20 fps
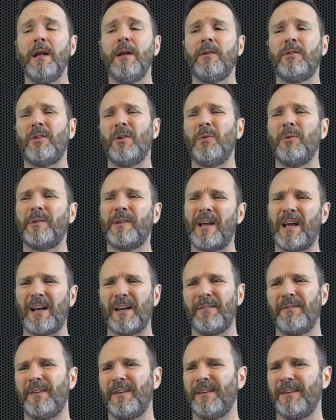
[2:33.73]
So it was
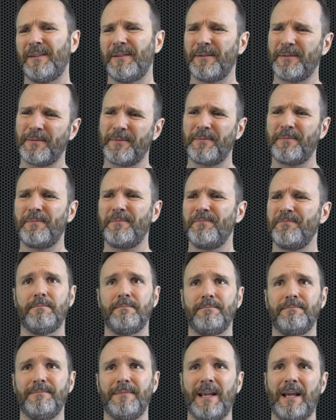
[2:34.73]
kind of a
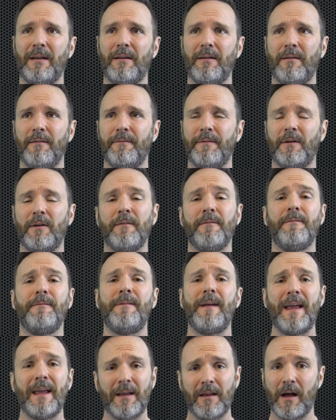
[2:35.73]
very
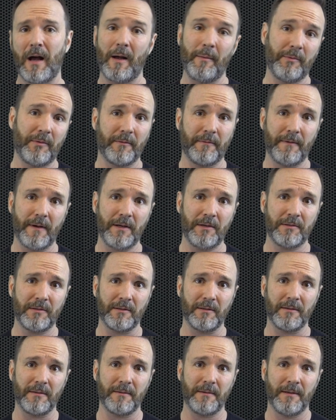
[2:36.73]
vague
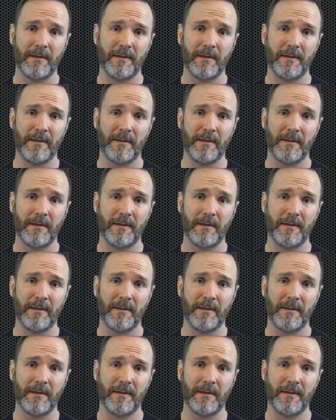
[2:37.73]
observation.